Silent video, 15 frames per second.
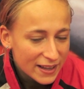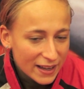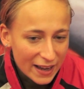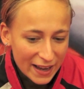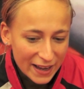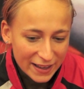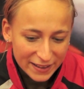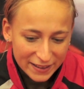
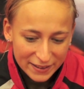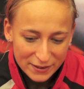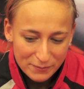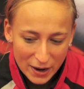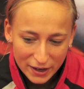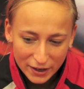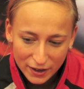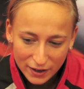And
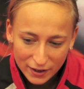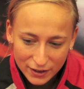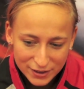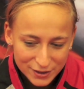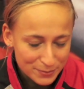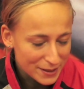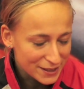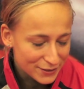my
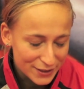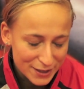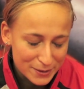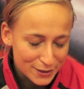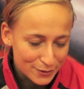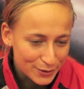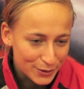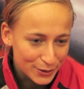ultimate dream
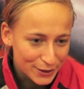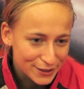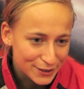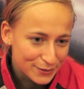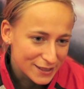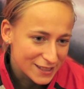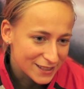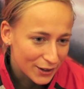is, of course, to
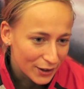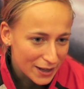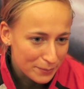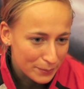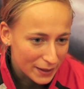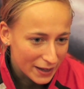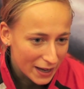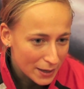reach the
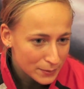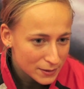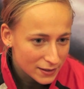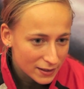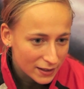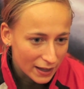Olympic Games.